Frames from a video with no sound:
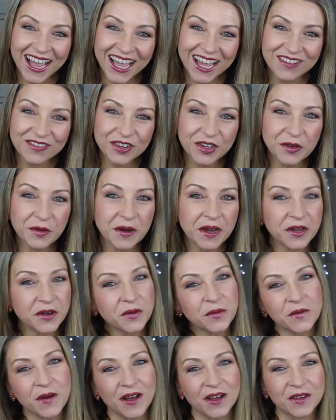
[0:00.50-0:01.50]
everyone,
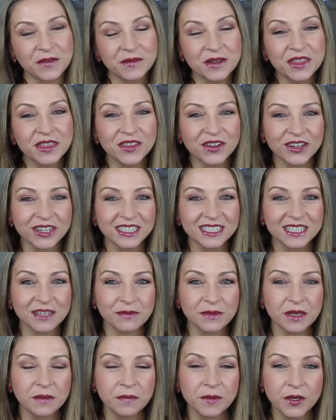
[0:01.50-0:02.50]
welcome to
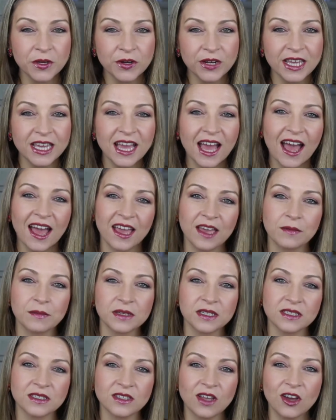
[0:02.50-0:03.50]
30-something Beauty. I
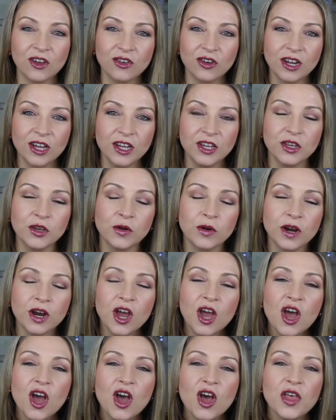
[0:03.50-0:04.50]
am Cassandra,
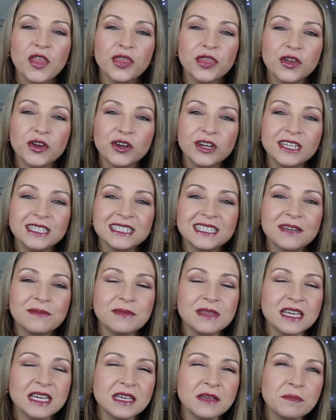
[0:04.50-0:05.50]
your
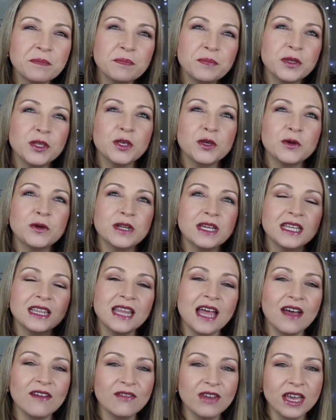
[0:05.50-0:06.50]
30-something
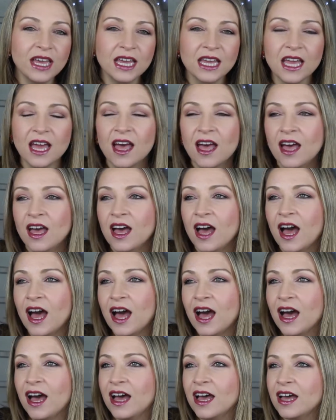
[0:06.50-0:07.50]
beauty-loving
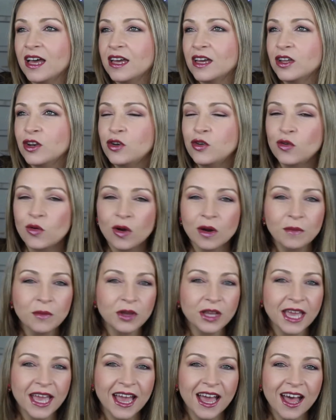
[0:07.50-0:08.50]

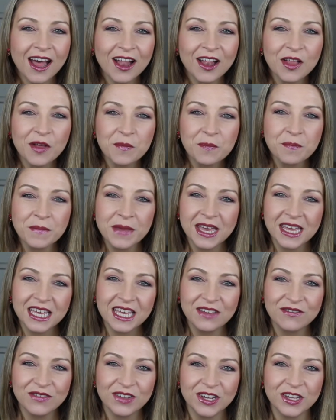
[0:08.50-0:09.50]
normal gal
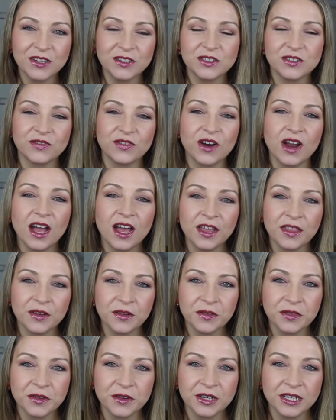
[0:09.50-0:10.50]
making videos for
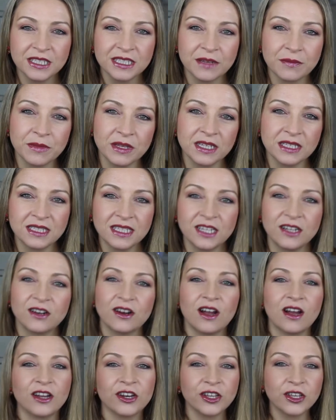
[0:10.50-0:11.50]
other 30-somethings
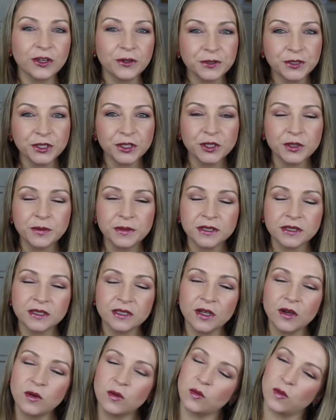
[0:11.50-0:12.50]
here on YouTube,
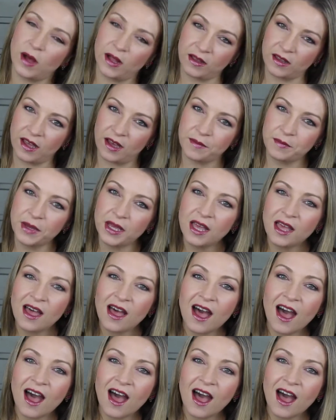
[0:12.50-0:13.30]
so welcome.